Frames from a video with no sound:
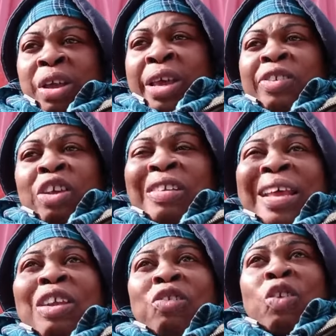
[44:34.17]
It's just
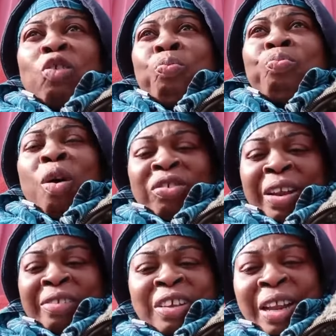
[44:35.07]
like it just bust
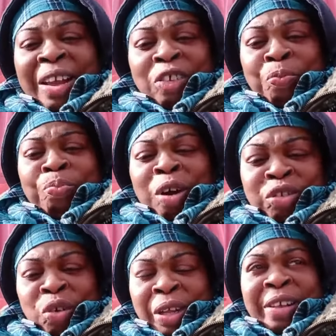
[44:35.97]
on the skin. It just
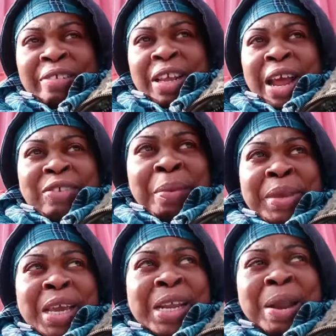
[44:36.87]
bust out of the skin like some
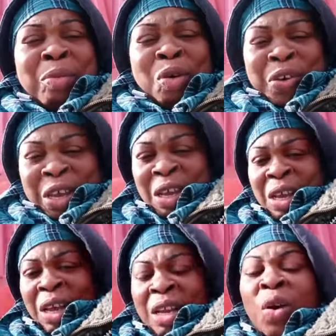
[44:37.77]
alien movie.
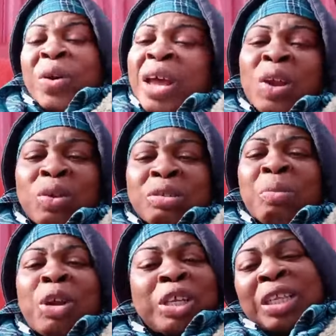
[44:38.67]
The way it look
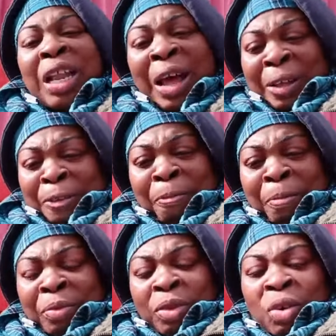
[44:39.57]
to blood clot.
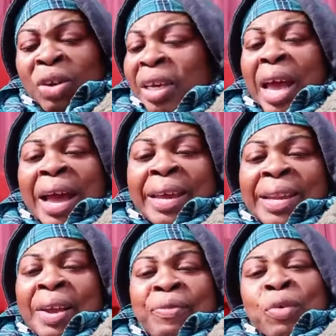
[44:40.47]
You can't
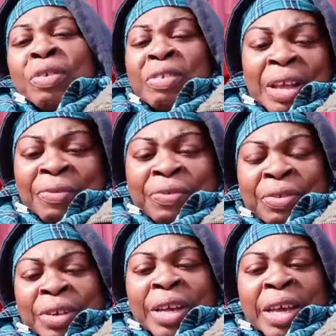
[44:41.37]
get that phone yourself.
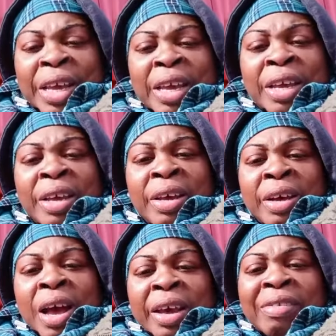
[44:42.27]
Eh?
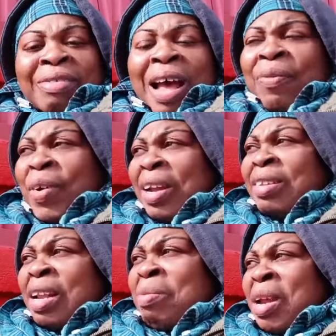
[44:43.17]
Cock is soft like
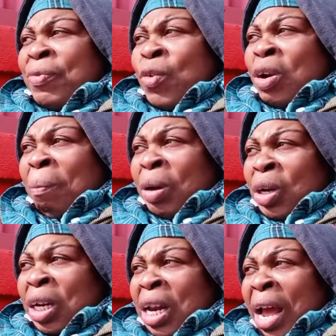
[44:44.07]
teddy bear phone of
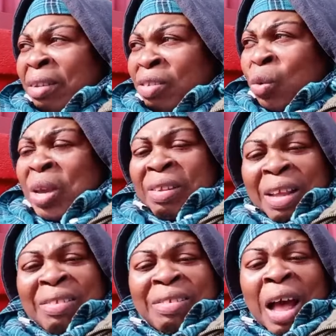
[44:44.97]
blood clot. Squeeze
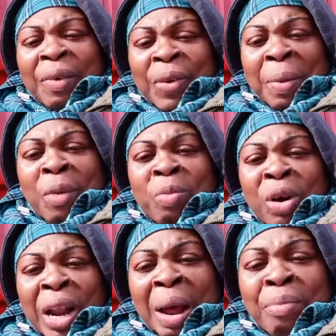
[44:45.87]
and soft like
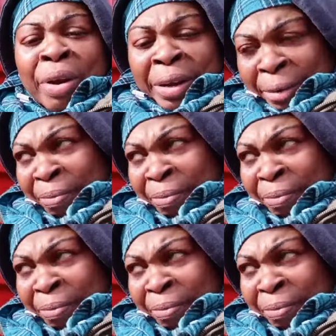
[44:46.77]
bumbo clot bread.